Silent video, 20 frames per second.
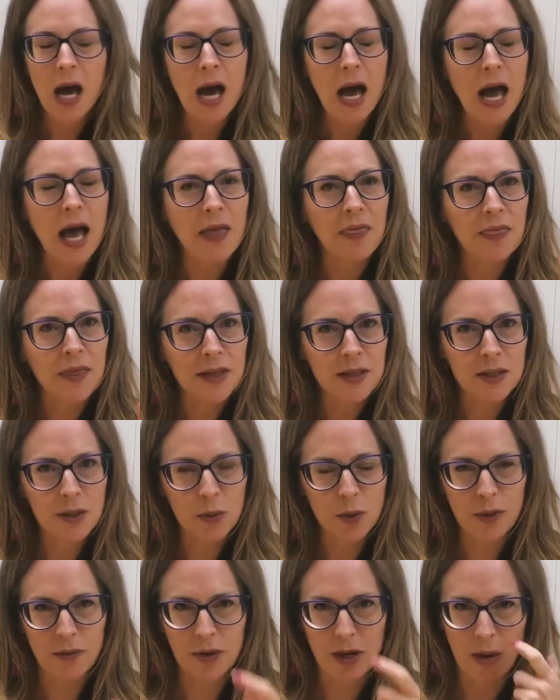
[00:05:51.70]
And this is
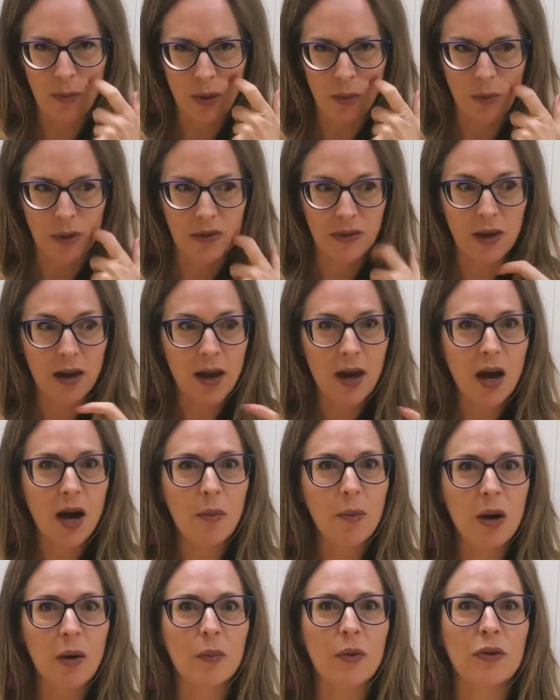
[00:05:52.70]
what I've come up with.
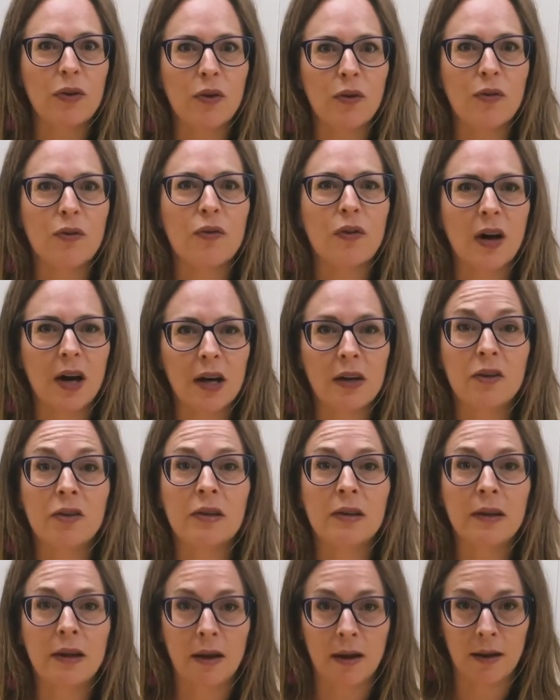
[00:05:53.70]
Come up with your final
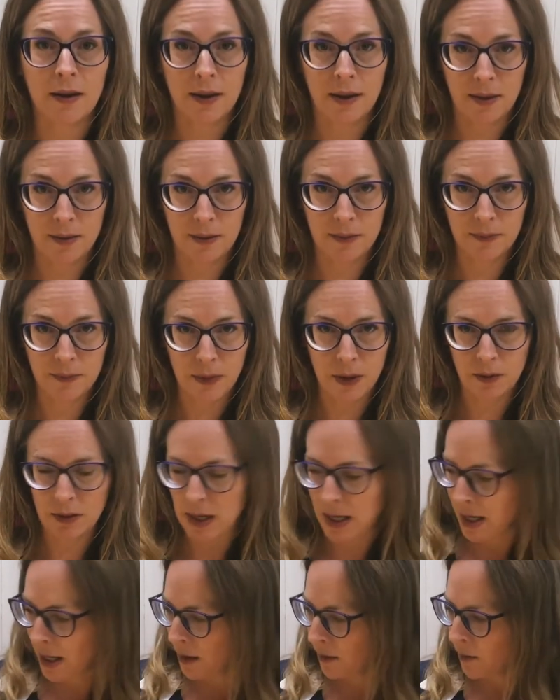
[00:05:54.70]
line,
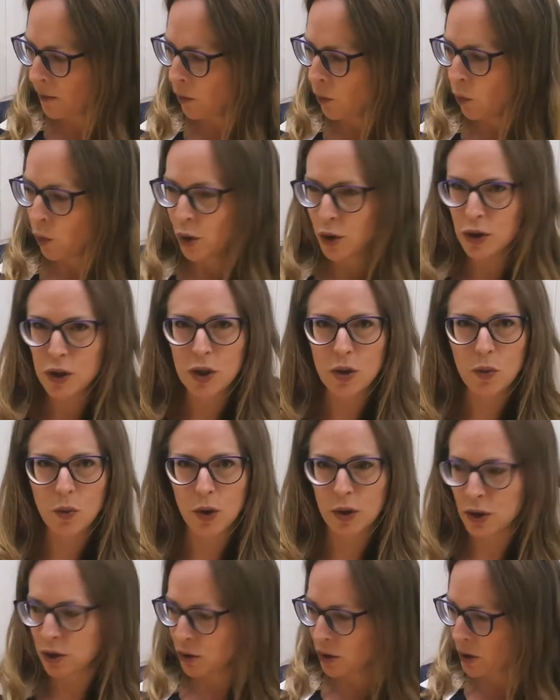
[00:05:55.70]
okay? What do you
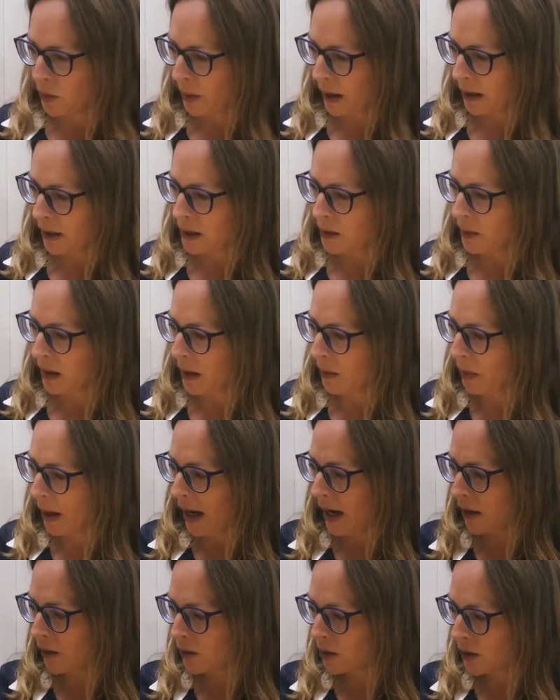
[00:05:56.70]
want your spell to be
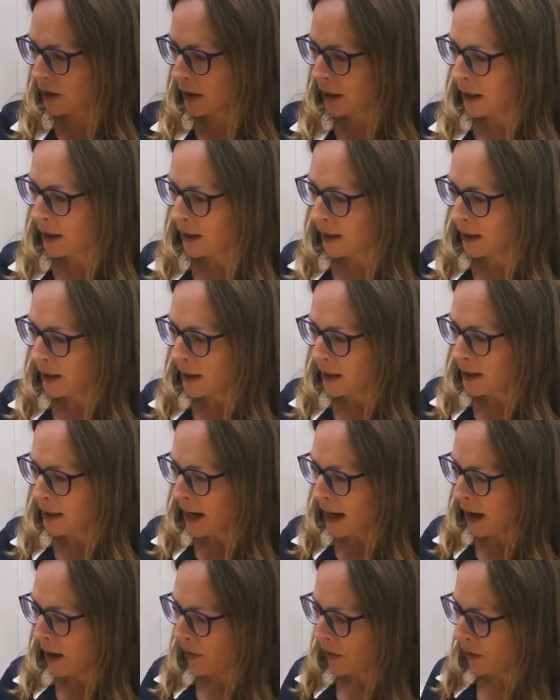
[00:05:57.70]
about?
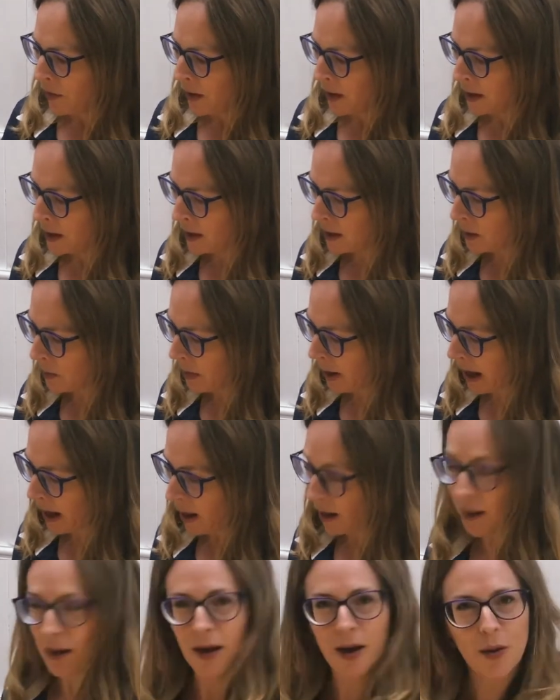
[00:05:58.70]
Now, this
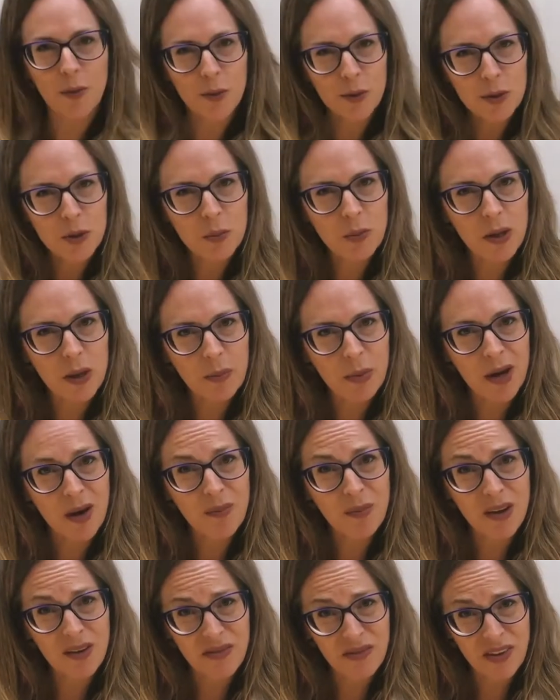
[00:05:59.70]
spell, I want to be about
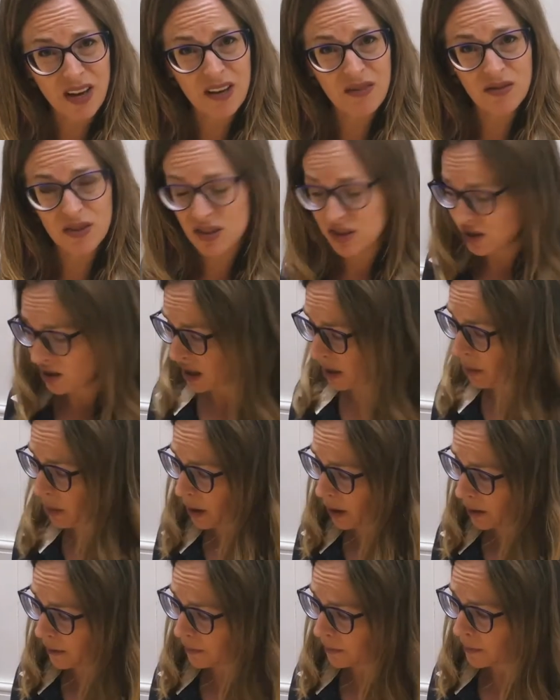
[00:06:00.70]
my favourite
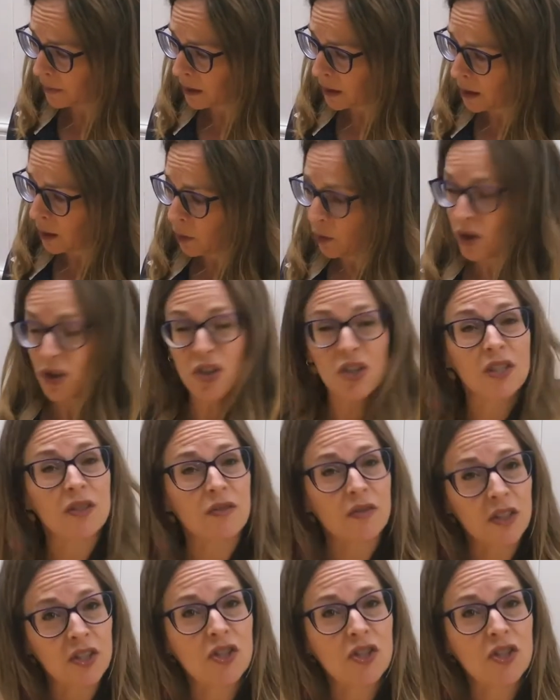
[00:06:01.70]
supper, which is fish